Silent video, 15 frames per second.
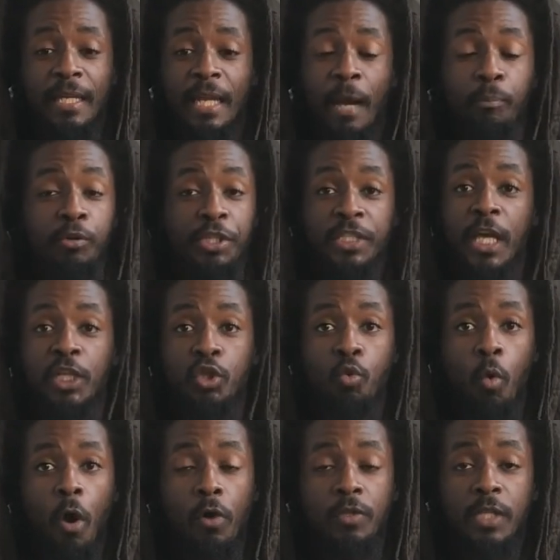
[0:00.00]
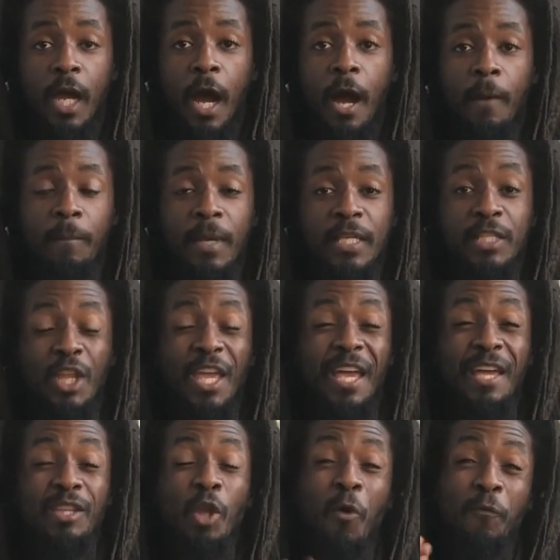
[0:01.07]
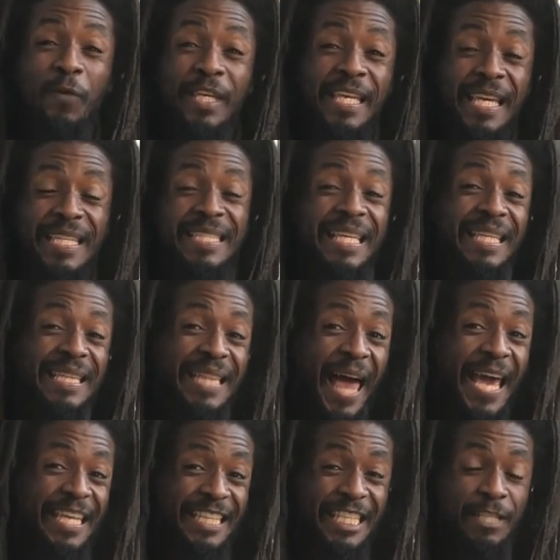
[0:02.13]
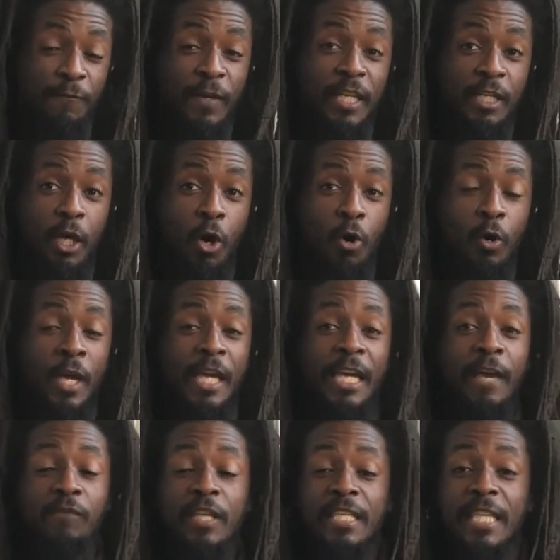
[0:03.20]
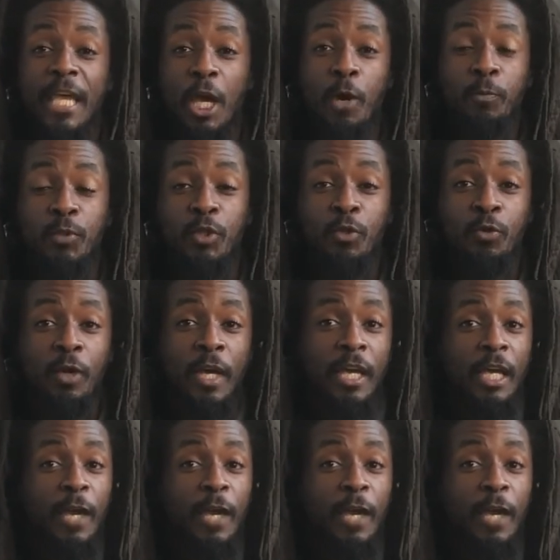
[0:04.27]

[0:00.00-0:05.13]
And I appreciate you all's comments, man. Don't forget to like this video if this helped you.